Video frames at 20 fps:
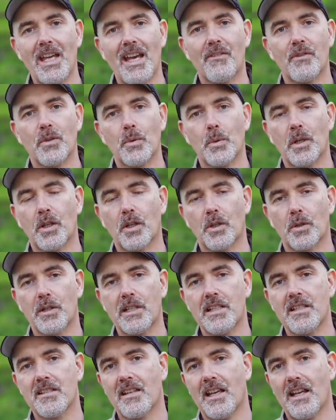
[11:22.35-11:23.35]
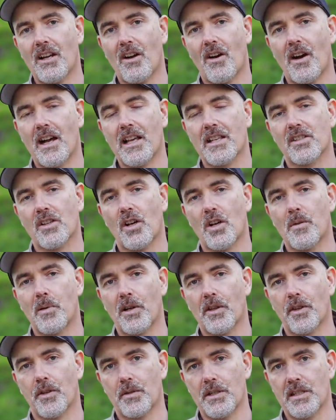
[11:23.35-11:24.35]
have to increase that ISO
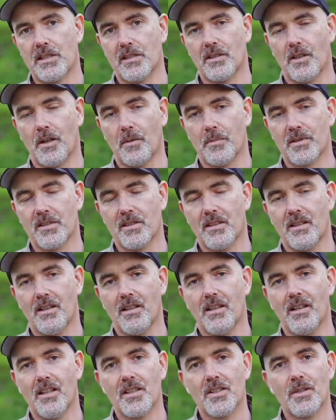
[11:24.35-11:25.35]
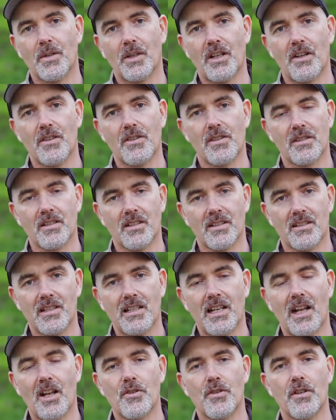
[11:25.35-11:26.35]
by 3 stops. So it goes
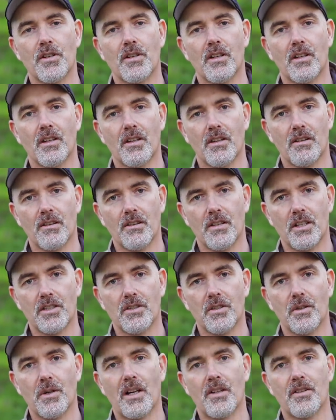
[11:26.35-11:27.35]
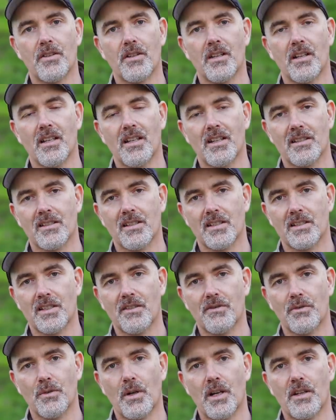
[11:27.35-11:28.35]
1600, 3200,
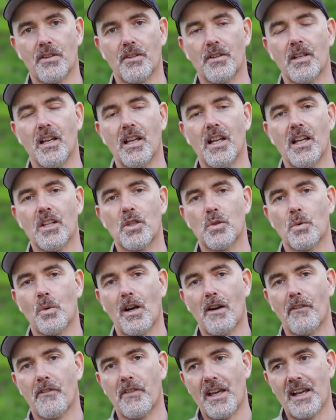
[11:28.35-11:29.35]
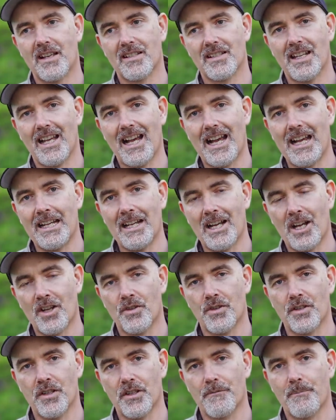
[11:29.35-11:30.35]
6400,
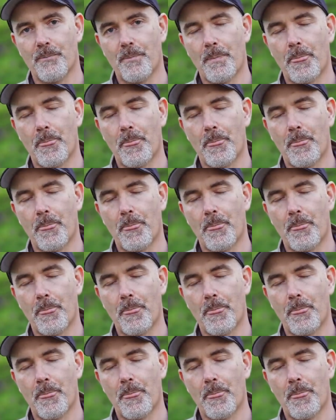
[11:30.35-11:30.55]
12800.